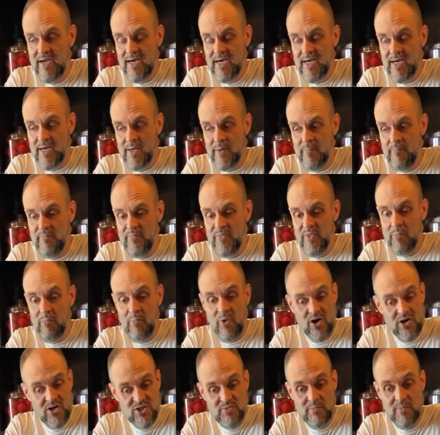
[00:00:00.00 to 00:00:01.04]
The
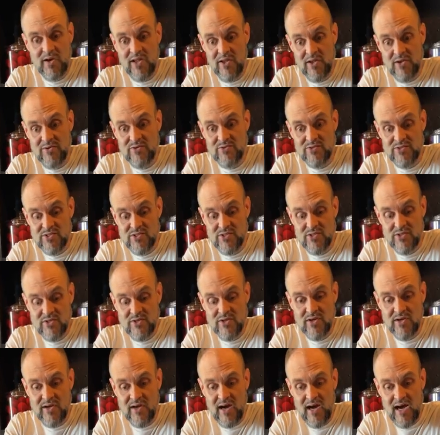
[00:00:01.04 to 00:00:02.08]
marshmallows
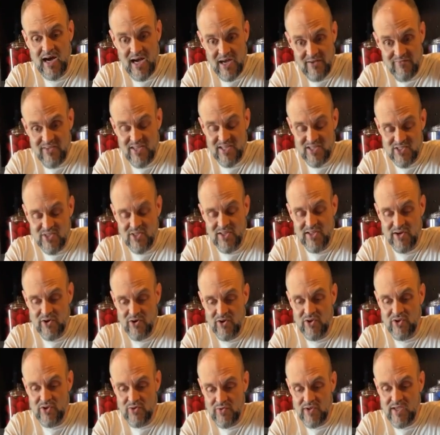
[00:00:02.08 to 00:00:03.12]
obviously are
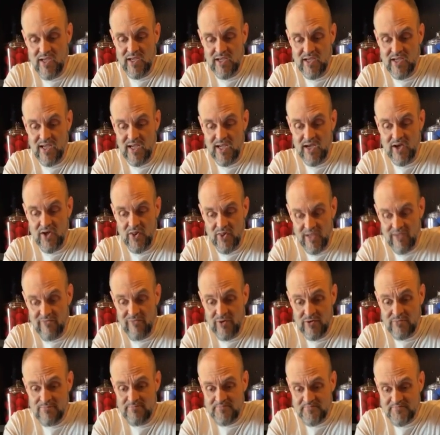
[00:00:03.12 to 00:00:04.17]
unique and
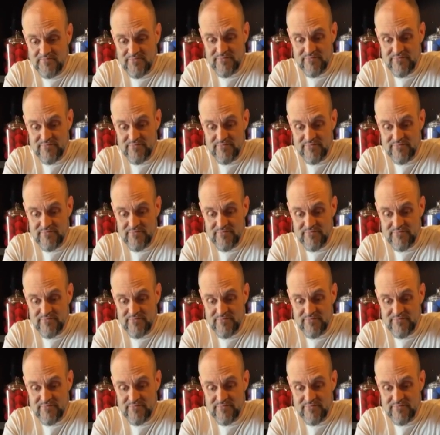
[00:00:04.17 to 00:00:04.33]
clever.